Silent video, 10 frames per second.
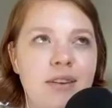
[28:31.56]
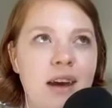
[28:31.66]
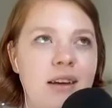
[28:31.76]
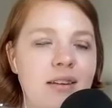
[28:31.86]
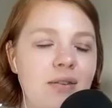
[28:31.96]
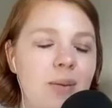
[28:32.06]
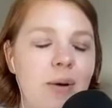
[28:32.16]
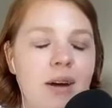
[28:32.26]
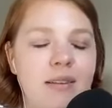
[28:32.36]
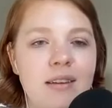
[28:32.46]
The
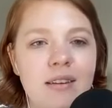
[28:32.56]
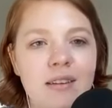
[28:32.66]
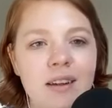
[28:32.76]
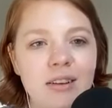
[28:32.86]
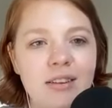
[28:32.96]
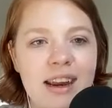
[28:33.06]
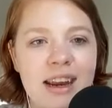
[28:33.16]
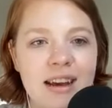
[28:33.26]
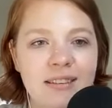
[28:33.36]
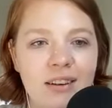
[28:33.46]
scientific process is a little
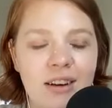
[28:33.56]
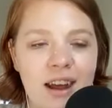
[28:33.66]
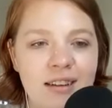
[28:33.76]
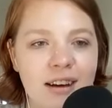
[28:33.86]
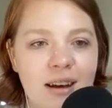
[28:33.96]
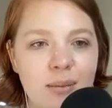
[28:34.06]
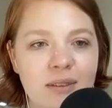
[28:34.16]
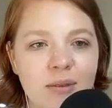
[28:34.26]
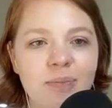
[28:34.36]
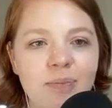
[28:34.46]
tedious on at times.